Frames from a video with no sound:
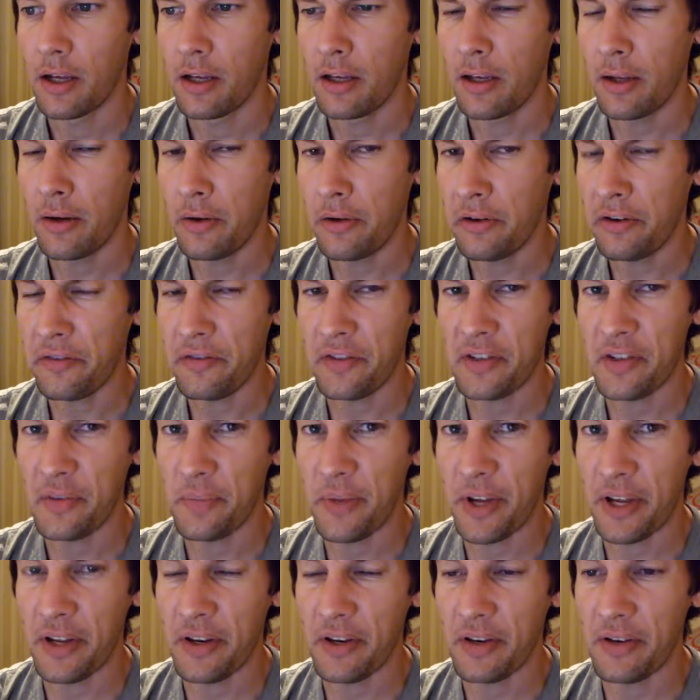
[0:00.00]
you don't have to
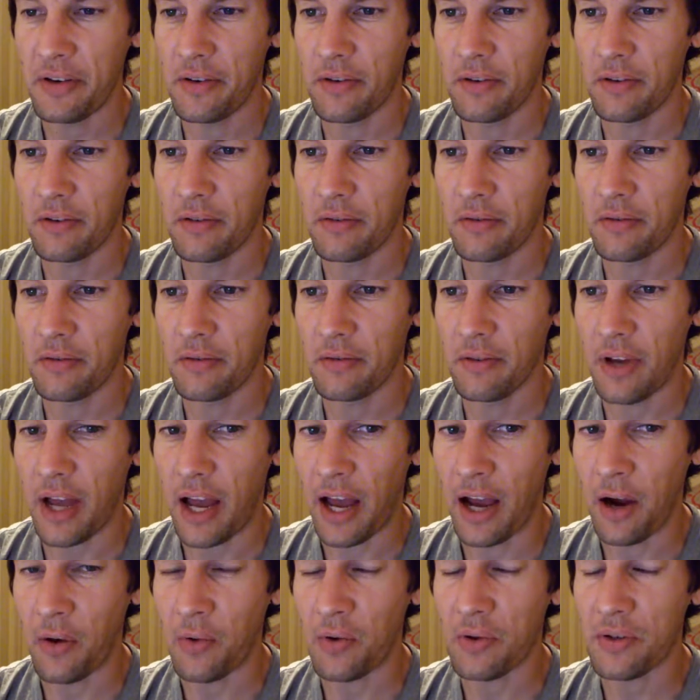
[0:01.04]
spend
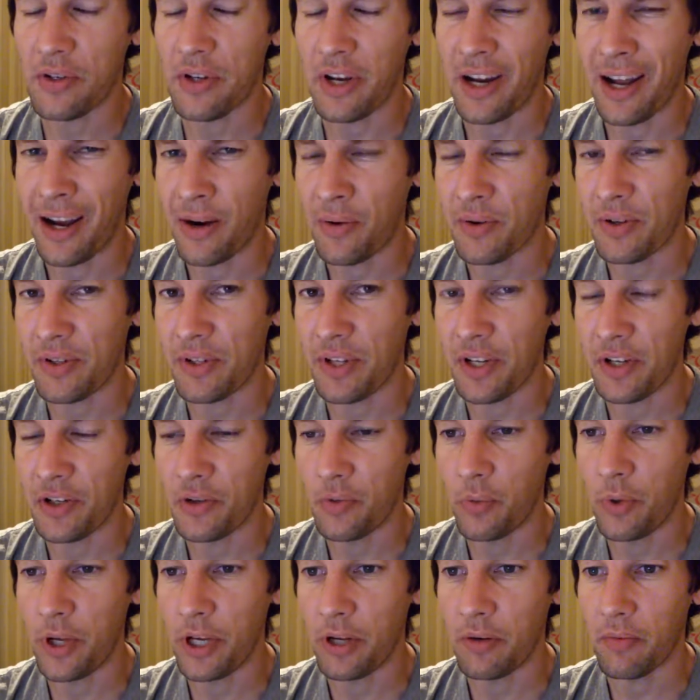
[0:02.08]
hours and hours
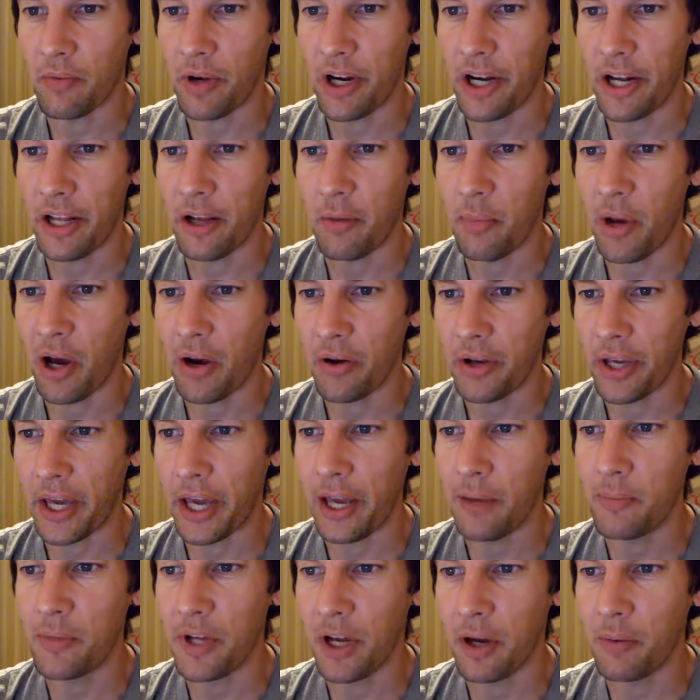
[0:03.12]
each week reading about
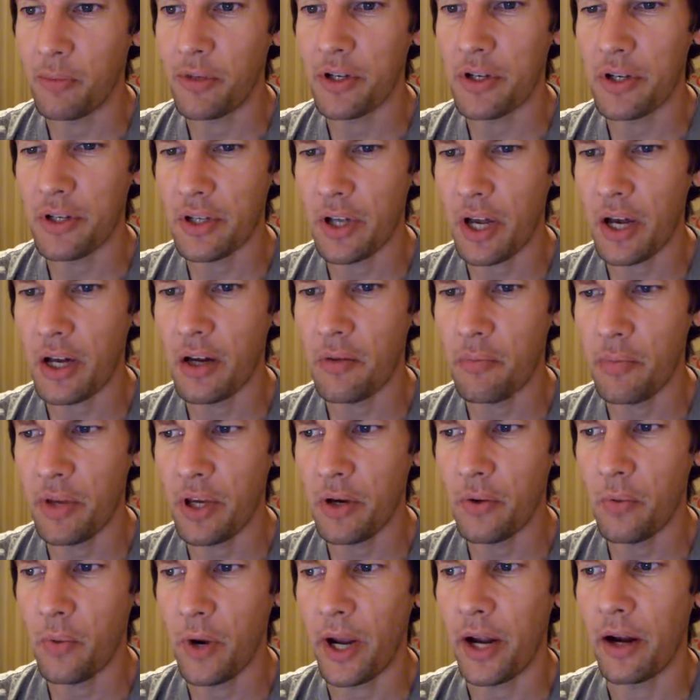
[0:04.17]
Cape Town, but just kind of be
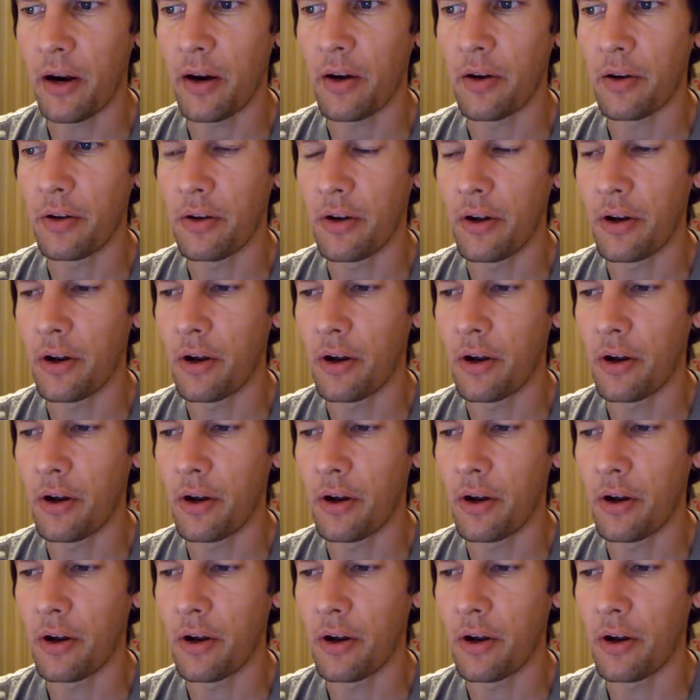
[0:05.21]
aware.